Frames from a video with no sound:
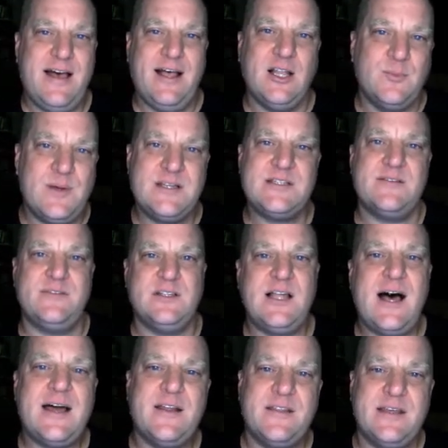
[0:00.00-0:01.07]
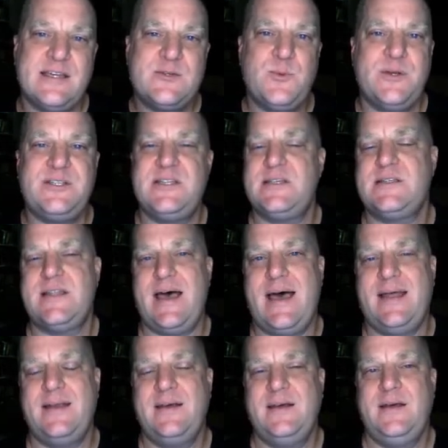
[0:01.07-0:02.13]
elements of a lot of these, which is
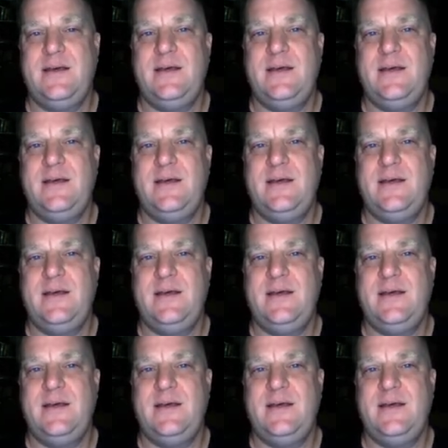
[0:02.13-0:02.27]
that